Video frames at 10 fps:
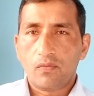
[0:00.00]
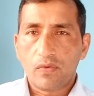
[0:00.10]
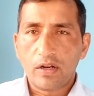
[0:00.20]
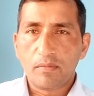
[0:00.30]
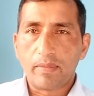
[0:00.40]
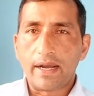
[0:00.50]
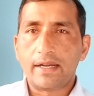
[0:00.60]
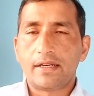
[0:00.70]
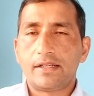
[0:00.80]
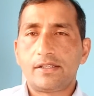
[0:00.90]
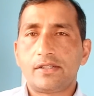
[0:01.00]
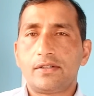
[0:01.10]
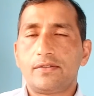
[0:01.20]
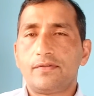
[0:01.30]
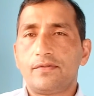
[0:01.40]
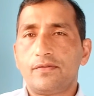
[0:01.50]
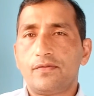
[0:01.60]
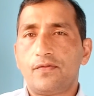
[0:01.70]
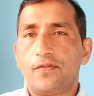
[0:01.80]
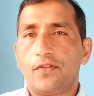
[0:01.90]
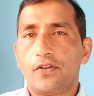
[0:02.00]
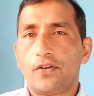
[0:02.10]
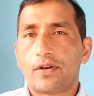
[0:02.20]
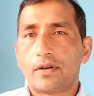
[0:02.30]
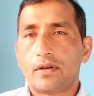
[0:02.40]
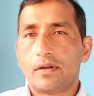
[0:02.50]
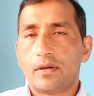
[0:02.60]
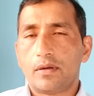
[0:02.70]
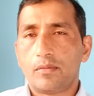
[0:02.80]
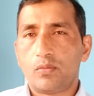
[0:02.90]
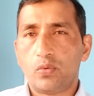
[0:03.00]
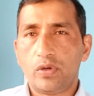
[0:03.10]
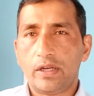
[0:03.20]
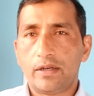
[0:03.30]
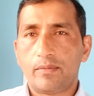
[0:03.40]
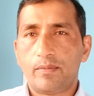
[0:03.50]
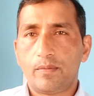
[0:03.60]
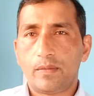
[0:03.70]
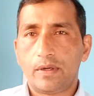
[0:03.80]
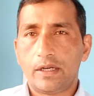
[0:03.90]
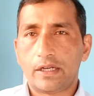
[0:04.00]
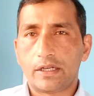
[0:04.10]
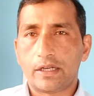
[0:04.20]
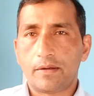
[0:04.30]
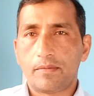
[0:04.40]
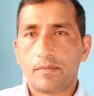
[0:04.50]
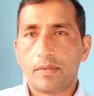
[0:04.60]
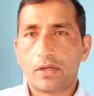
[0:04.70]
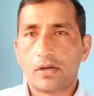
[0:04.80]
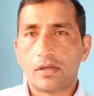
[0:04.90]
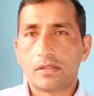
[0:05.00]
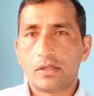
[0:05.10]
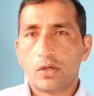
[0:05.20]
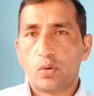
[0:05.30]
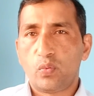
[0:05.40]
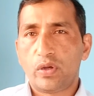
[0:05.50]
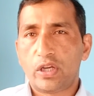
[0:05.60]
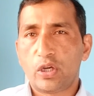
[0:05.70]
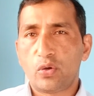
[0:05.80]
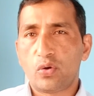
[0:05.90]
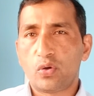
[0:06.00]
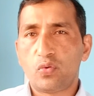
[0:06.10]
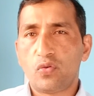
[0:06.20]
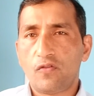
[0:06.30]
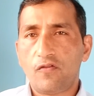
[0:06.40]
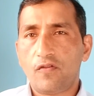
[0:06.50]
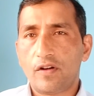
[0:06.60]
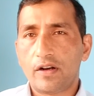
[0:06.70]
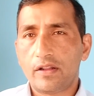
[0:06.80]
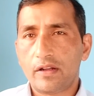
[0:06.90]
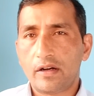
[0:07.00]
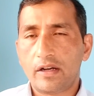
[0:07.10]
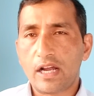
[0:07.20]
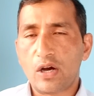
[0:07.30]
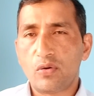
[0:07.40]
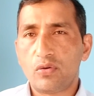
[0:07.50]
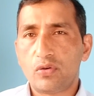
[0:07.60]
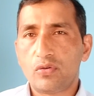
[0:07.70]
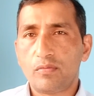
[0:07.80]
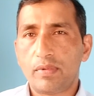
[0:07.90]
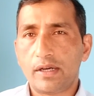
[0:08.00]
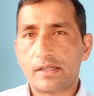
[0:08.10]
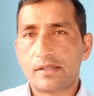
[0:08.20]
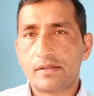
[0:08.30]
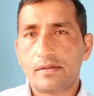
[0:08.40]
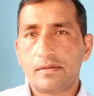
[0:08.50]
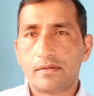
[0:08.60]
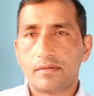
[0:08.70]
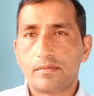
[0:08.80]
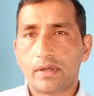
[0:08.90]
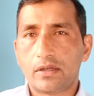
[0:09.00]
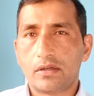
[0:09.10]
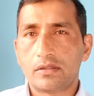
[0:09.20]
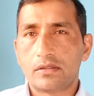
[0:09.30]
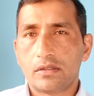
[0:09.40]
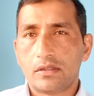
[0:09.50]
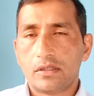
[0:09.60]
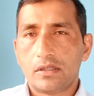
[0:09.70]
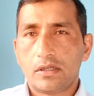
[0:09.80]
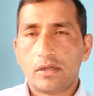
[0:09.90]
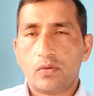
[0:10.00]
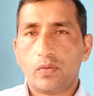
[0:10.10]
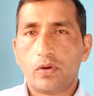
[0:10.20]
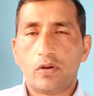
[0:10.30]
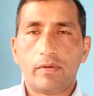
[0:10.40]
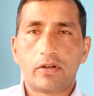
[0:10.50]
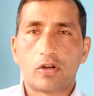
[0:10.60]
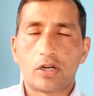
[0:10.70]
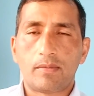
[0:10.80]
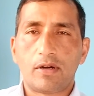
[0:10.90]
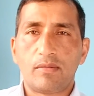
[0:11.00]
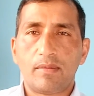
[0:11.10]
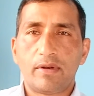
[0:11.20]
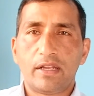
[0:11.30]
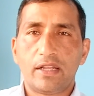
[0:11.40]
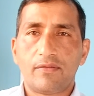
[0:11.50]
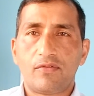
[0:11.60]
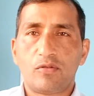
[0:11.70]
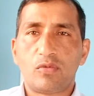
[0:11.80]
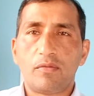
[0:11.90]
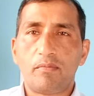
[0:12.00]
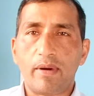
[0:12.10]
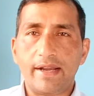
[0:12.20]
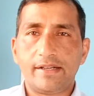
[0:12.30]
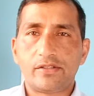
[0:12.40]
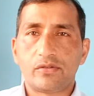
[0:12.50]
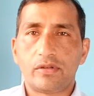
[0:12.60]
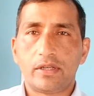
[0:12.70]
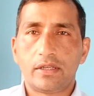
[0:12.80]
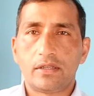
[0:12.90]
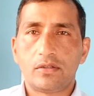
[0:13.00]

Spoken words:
1 byte reserved for Boolean data type, because we cannot go further down to bits, because we always talk about memory in the form of bytes only.